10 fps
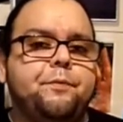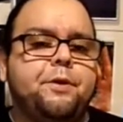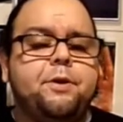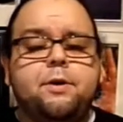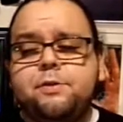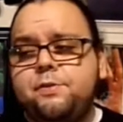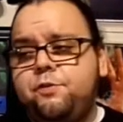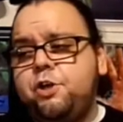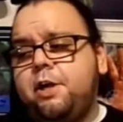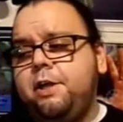Curse of
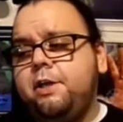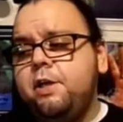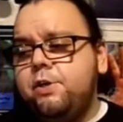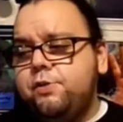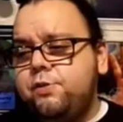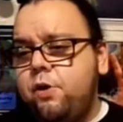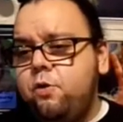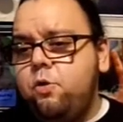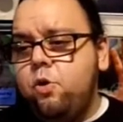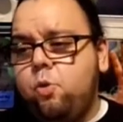Chucky.
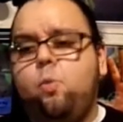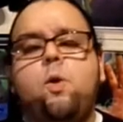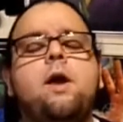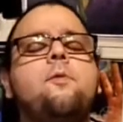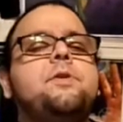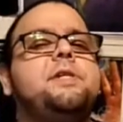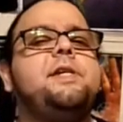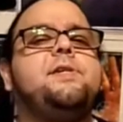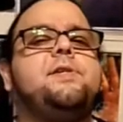So where was his